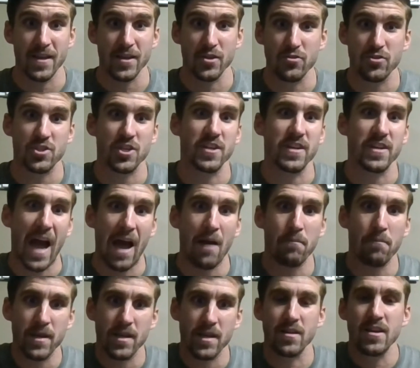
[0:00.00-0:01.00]
You should
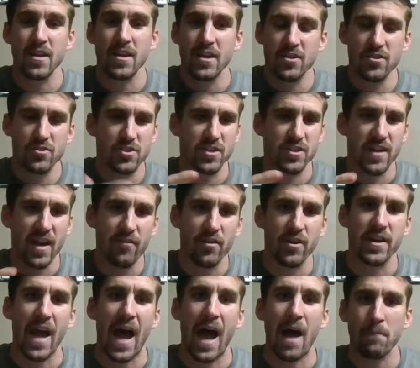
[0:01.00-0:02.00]
never
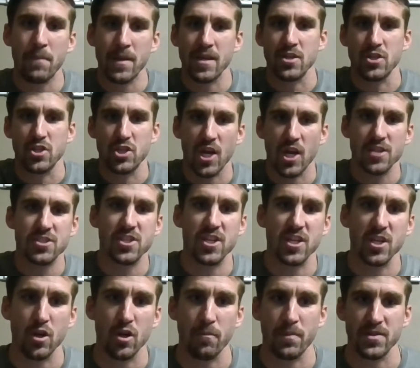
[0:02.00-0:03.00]
not be
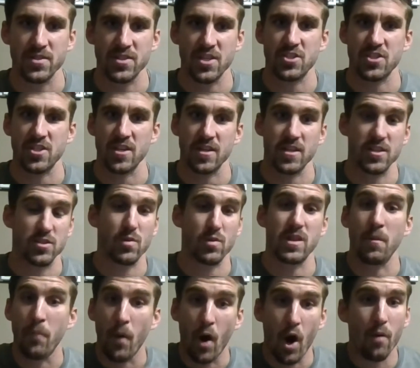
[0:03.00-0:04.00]
adjusting your position, because when
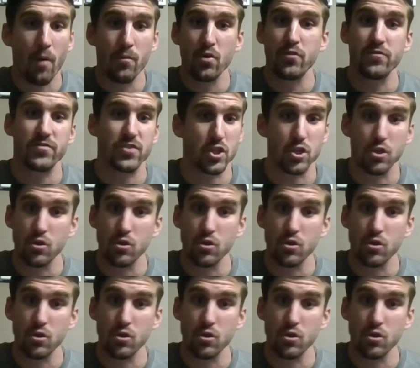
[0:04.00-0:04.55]
the ball moves, you